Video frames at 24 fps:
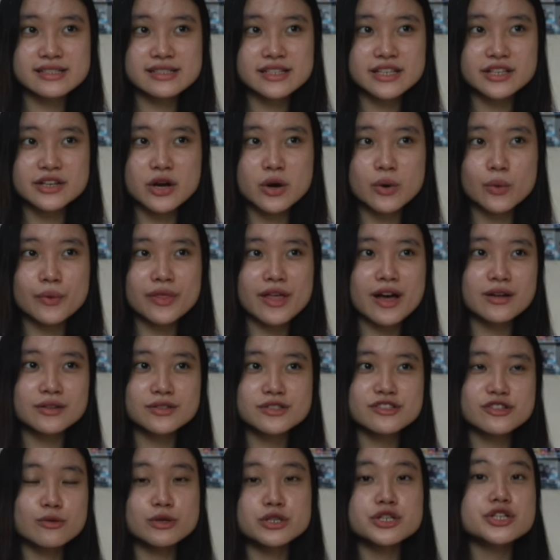you know, without
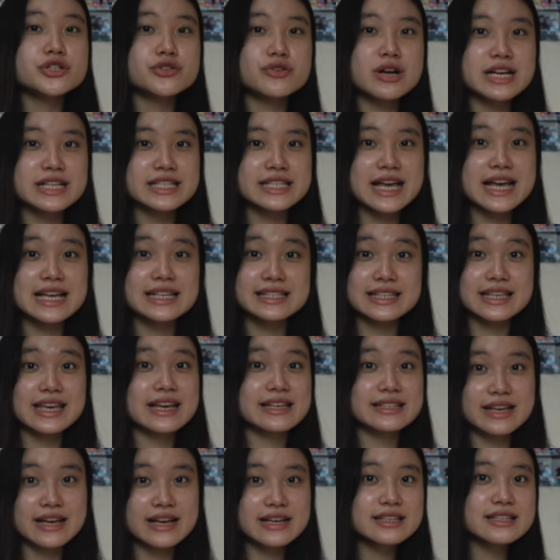so much stress as
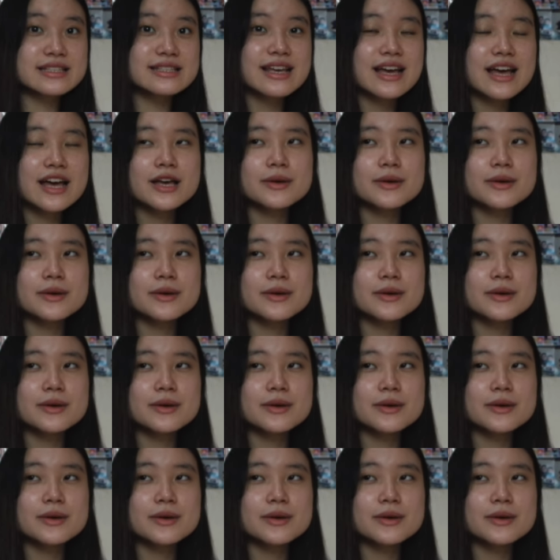ESS,